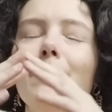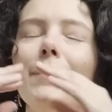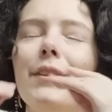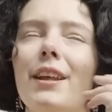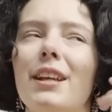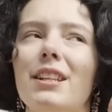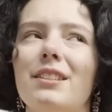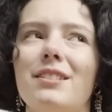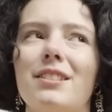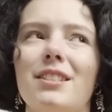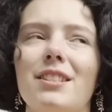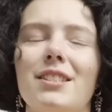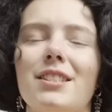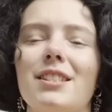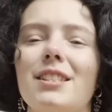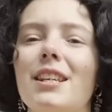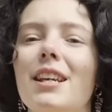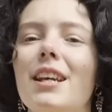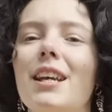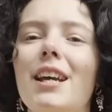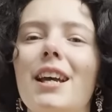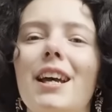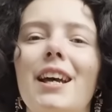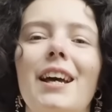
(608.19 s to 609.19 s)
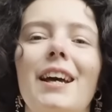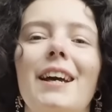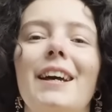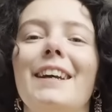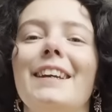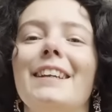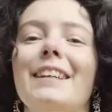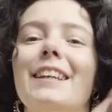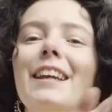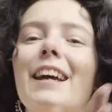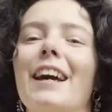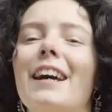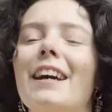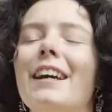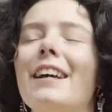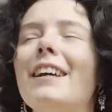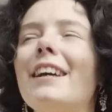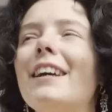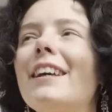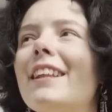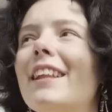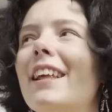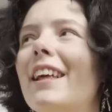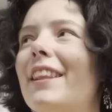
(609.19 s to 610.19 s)
And that's just, yeah,
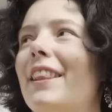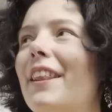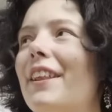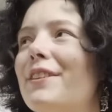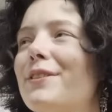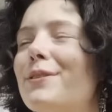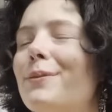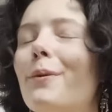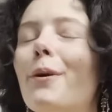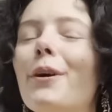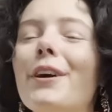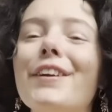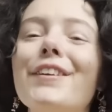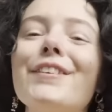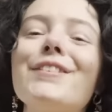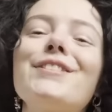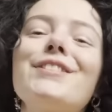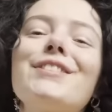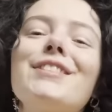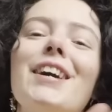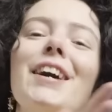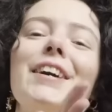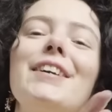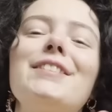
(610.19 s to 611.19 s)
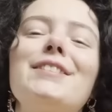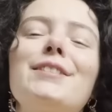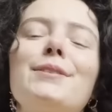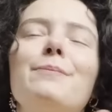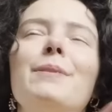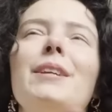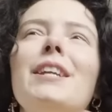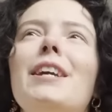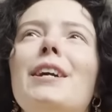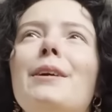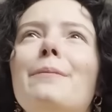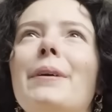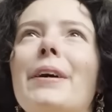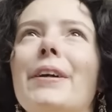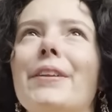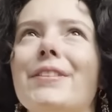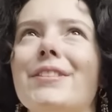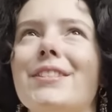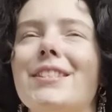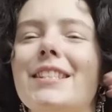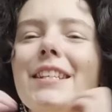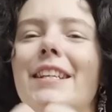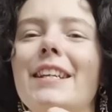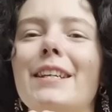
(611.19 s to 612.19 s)
that's what excites me about
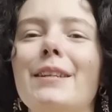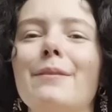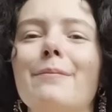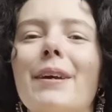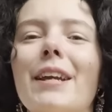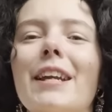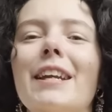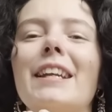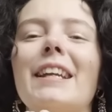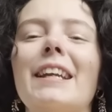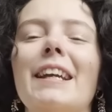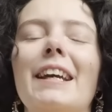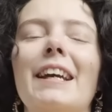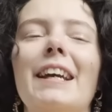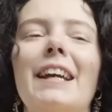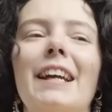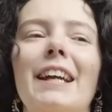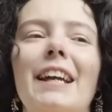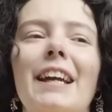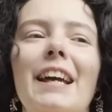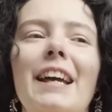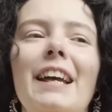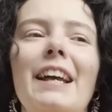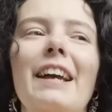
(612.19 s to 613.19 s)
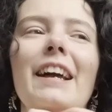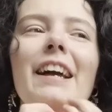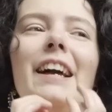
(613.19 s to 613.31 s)
zine making.